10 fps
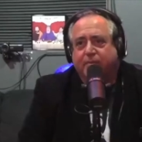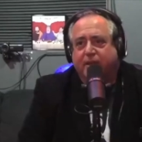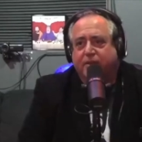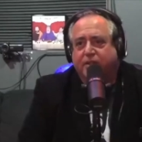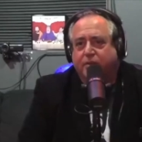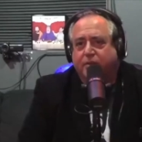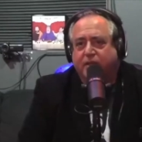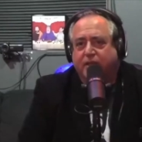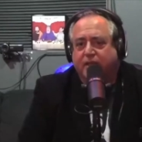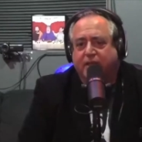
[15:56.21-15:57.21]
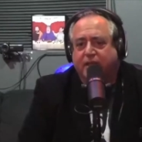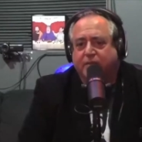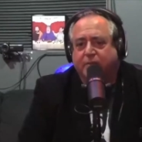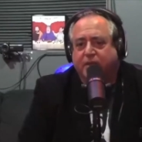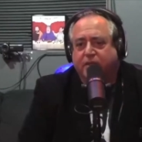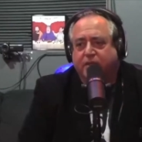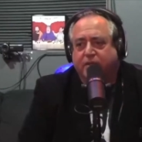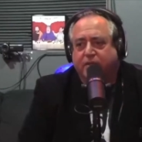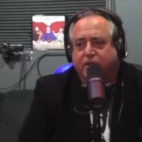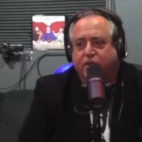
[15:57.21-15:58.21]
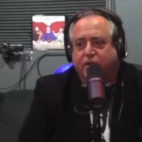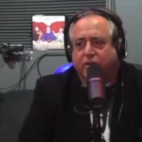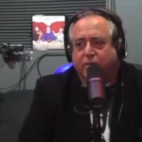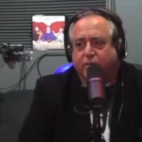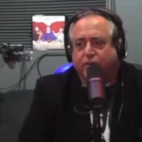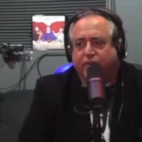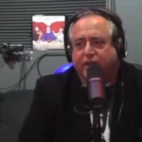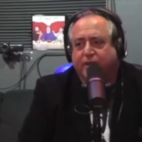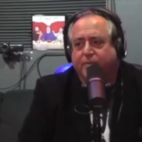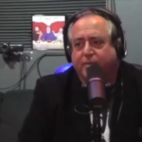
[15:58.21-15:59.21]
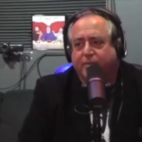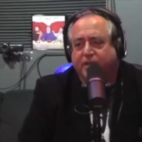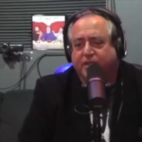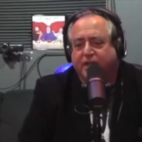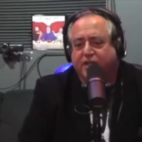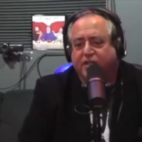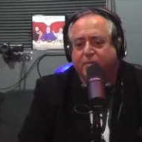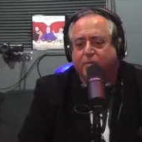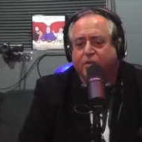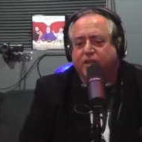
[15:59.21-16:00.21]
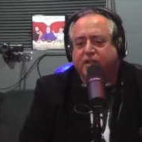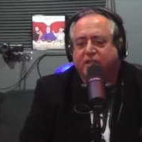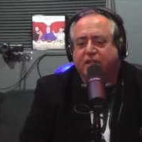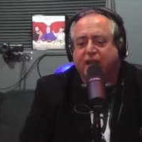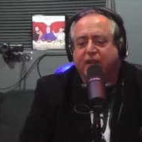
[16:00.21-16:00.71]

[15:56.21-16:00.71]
mouth shut with a lot of things because of the good of the movie and the right. publicity. Because the more you say, I